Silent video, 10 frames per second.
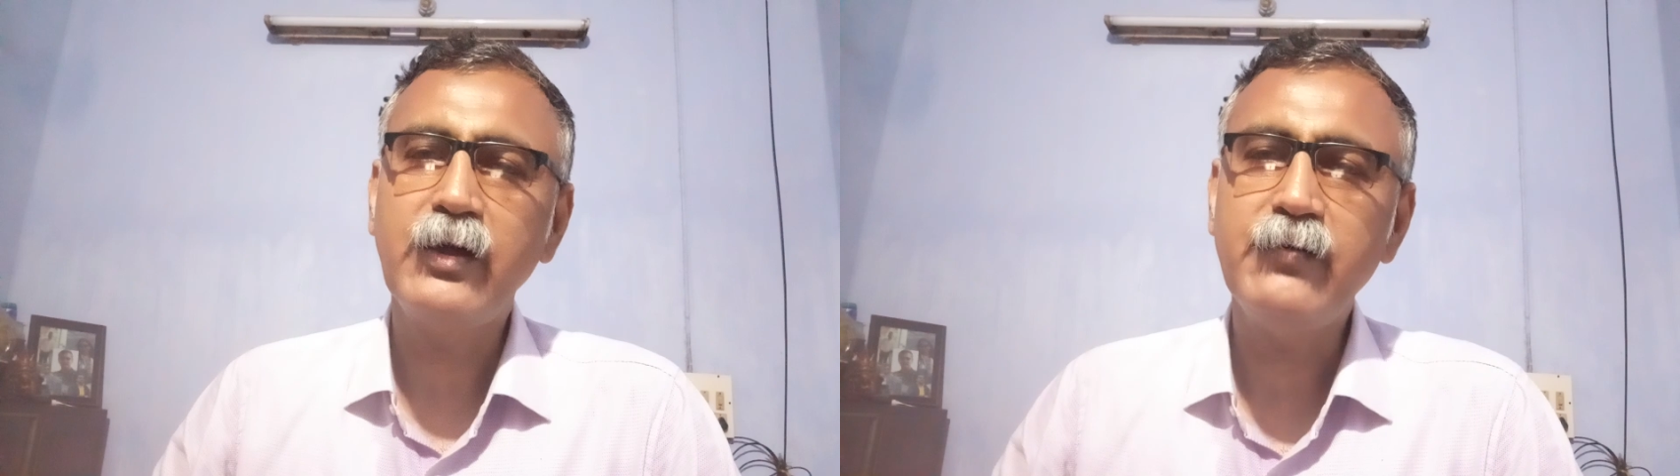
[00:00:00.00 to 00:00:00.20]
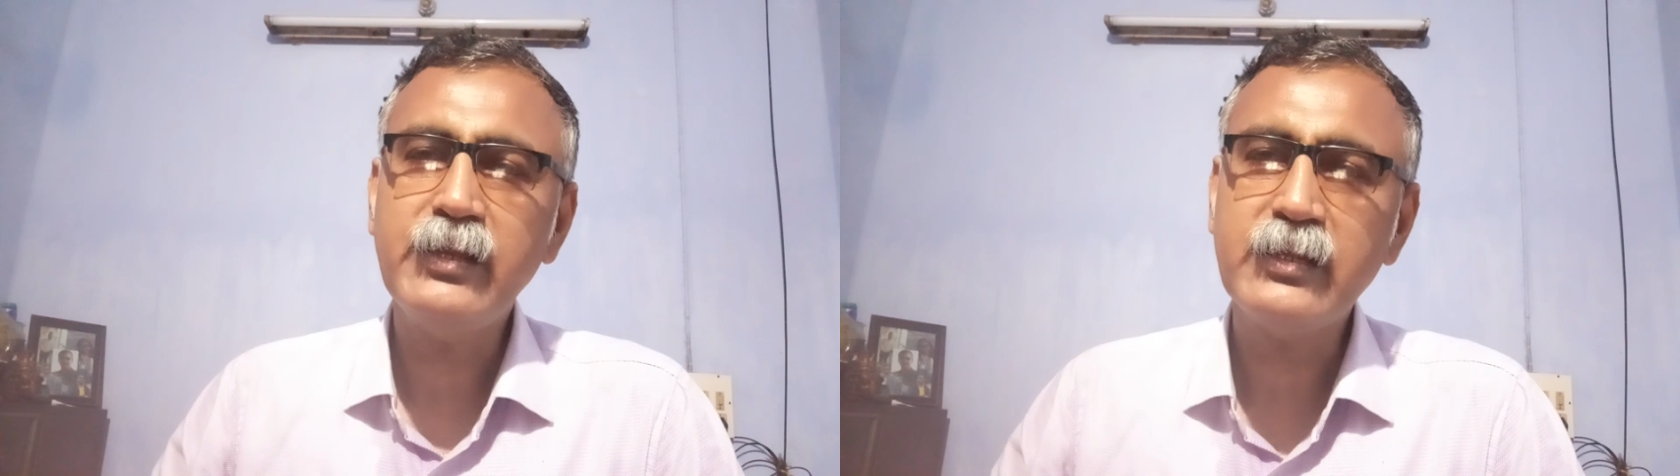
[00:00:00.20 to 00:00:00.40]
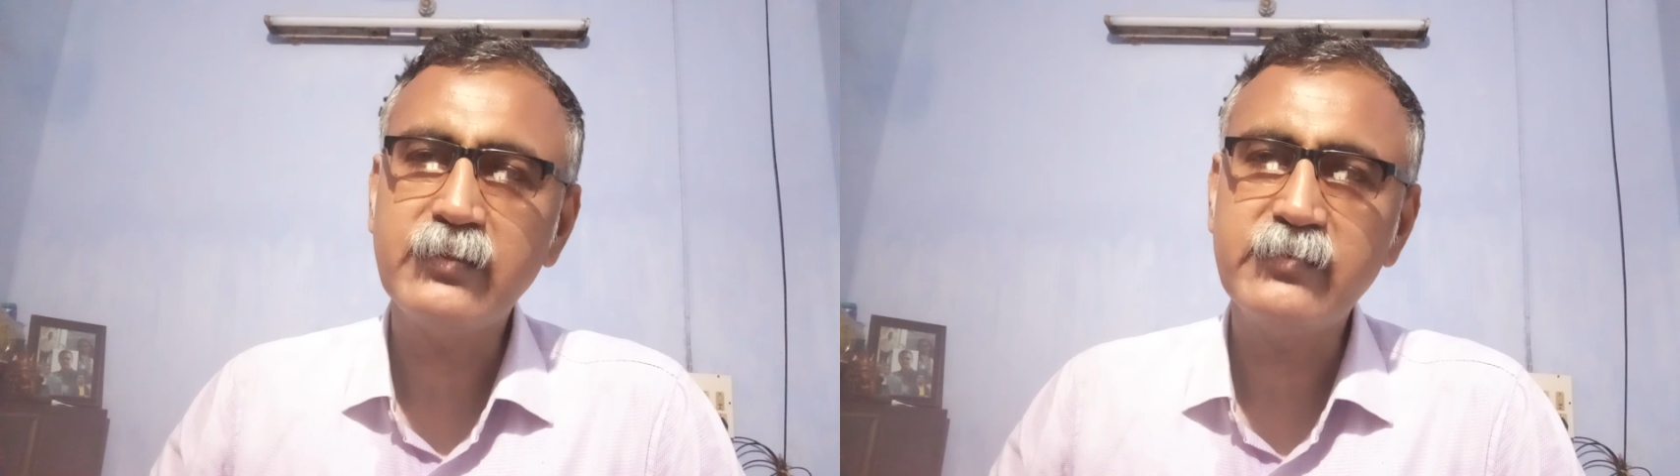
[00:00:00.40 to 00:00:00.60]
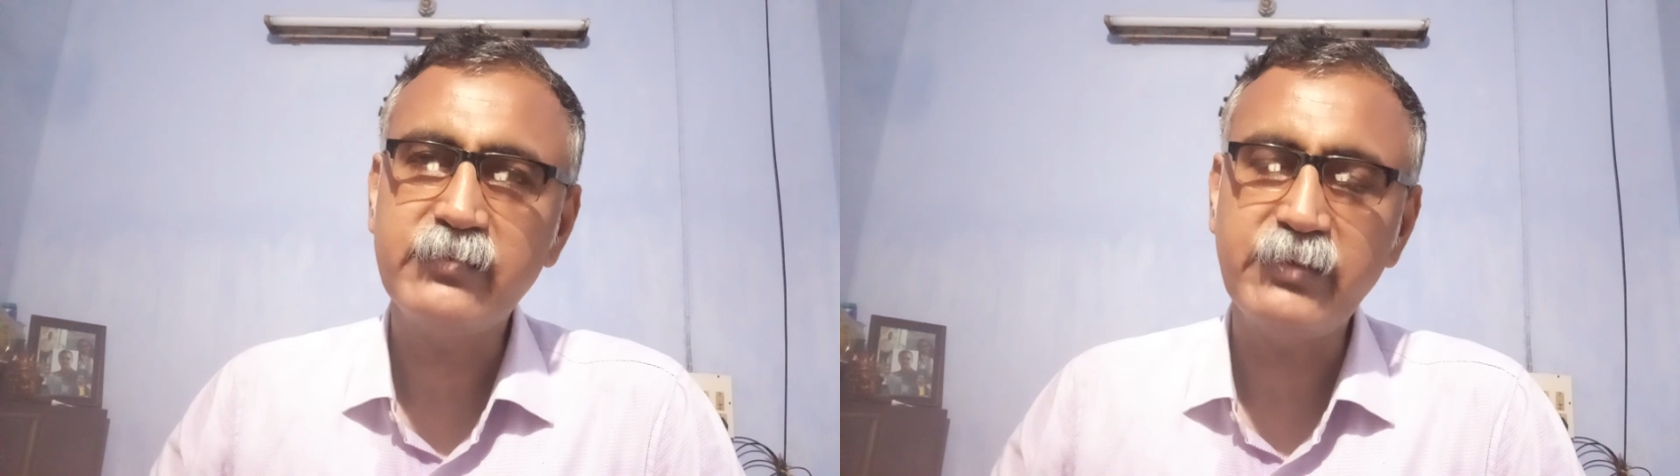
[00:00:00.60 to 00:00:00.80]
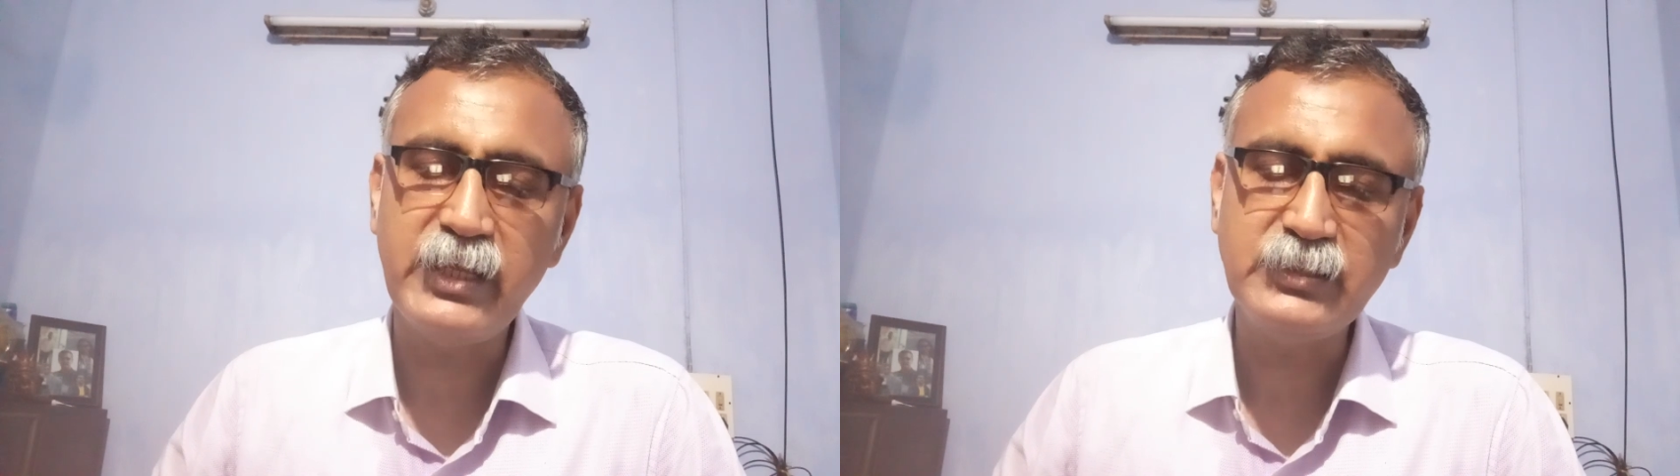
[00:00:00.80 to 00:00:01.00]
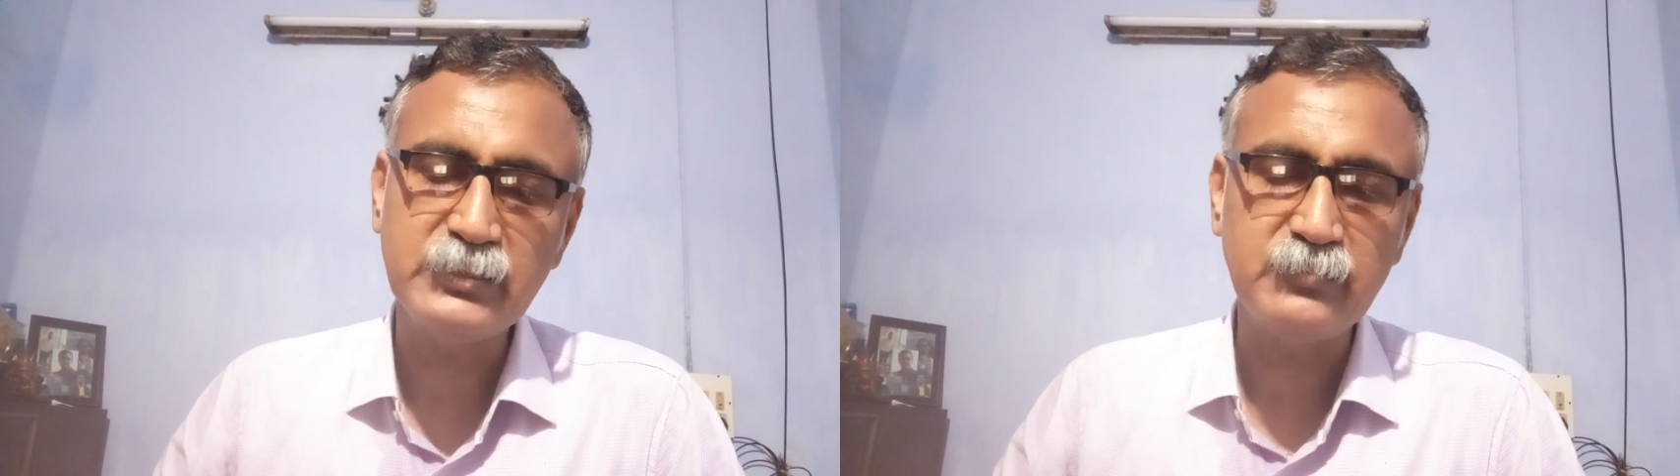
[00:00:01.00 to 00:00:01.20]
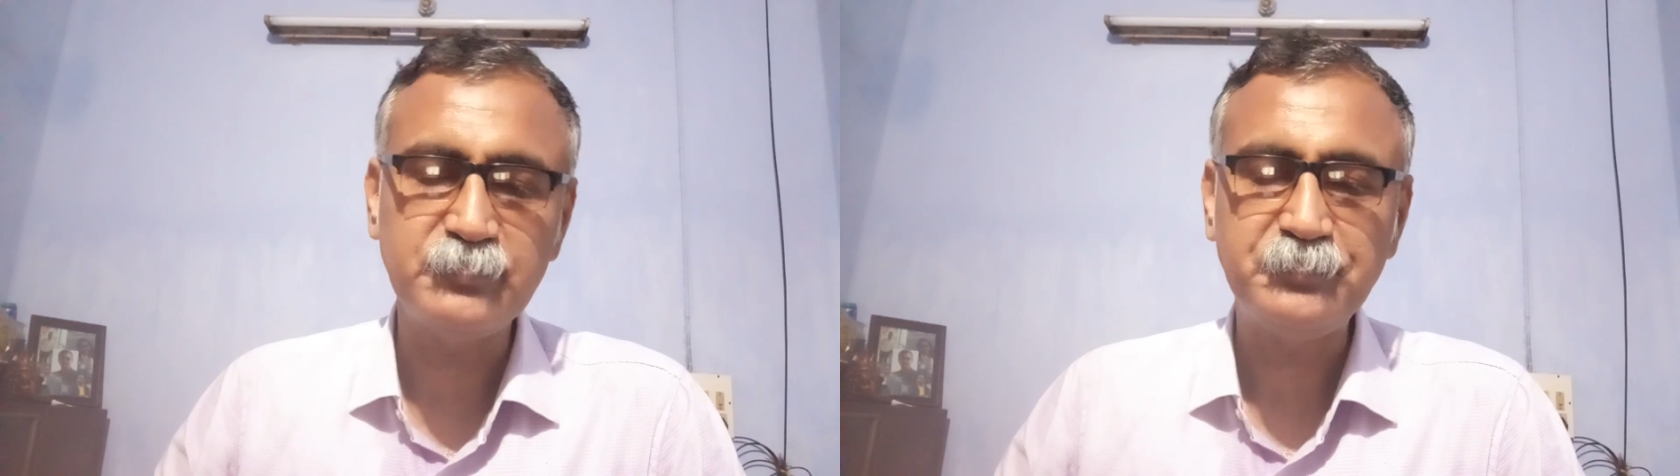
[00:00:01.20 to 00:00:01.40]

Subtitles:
our consideration.